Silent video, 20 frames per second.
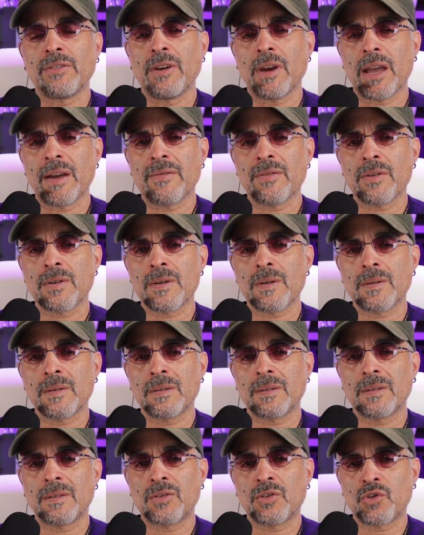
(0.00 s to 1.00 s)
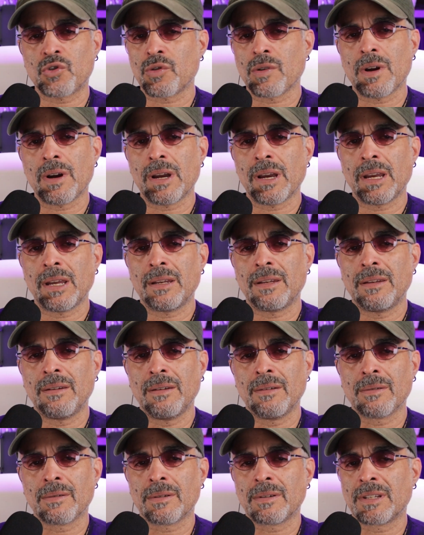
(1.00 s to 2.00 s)
you ever tried
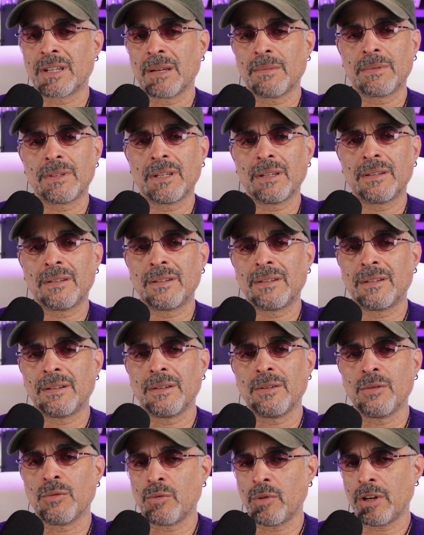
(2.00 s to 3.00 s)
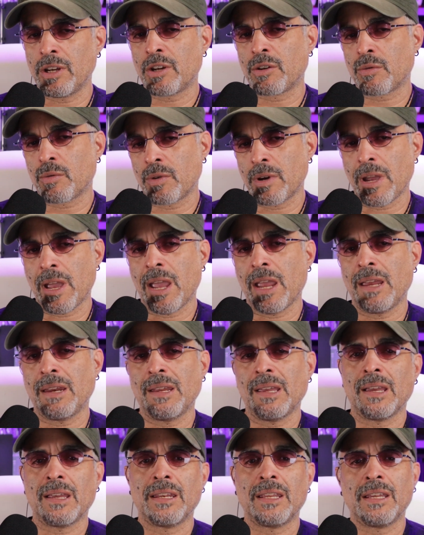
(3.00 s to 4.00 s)
or attempted to
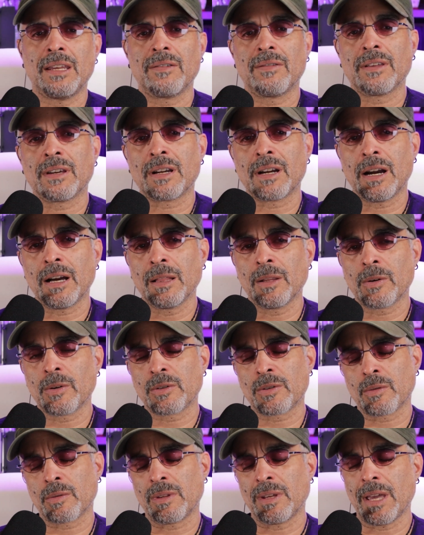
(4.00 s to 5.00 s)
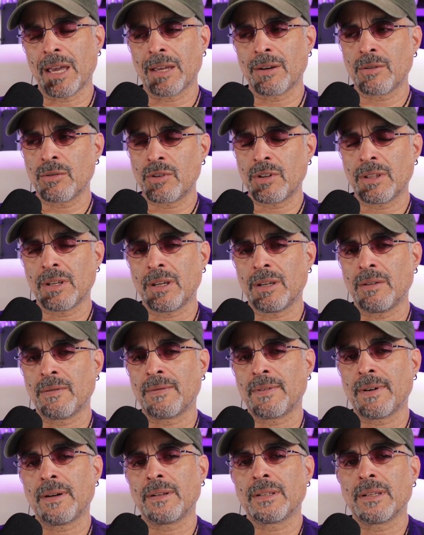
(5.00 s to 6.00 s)
recreate any of the colors or the energy that you
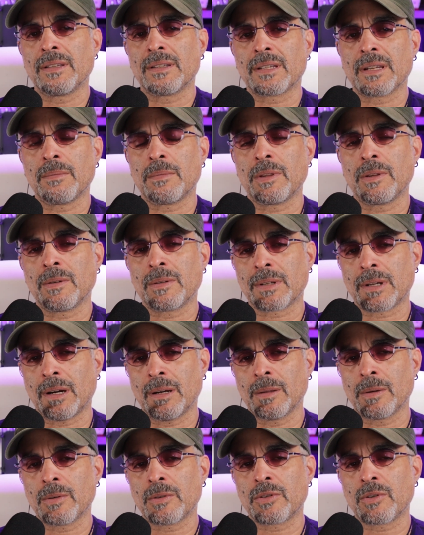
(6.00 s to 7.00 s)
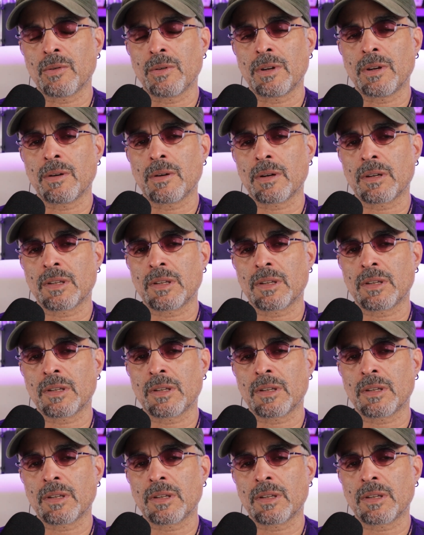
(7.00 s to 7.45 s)
felt in some of those colors during your